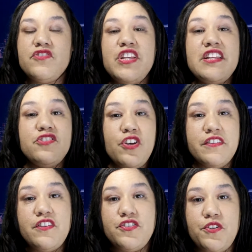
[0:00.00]
she
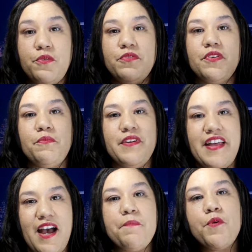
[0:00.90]
took the suit
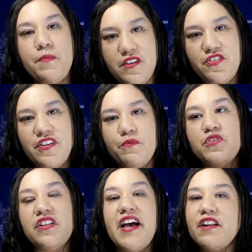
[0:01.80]
without
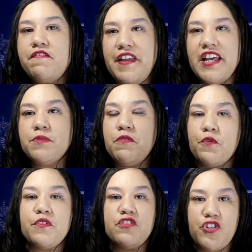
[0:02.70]
permission, which a lot of fans
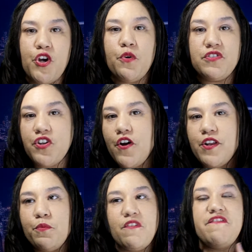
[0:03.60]
before the show
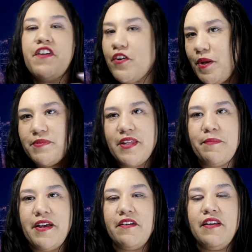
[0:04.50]
started were very
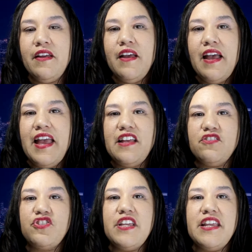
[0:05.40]
upset about,
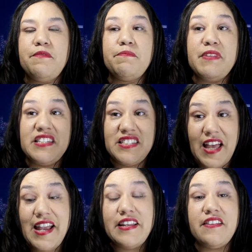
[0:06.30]
and she
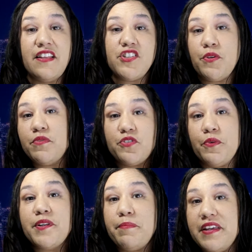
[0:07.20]
decided that she
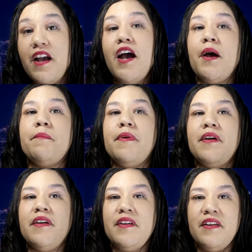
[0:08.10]
was going to
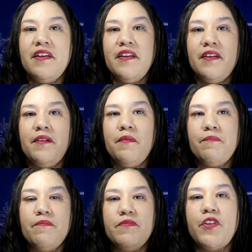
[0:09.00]
become,
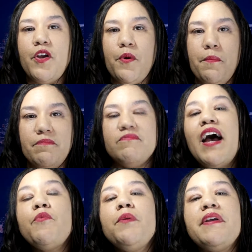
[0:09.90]
you know,
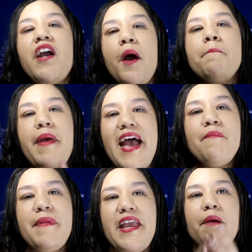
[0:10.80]
not really become
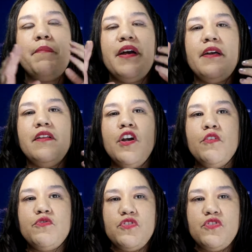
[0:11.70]
Batman, but